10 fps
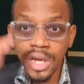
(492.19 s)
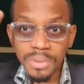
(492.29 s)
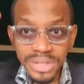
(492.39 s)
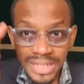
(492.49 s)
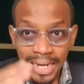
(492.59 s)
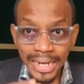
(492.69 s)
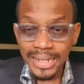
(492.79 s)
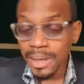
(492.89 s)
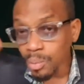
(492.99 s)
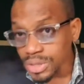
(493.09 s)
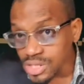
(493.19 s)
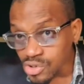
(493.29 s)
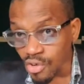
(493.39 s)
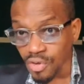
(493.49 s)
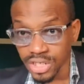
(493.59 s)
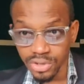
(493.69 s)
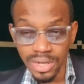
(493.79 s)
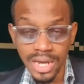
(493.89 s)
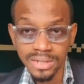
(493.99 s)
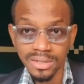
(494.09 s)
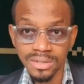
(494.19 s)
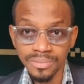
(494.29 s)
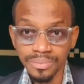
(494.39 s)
retarget them with these conversion ads.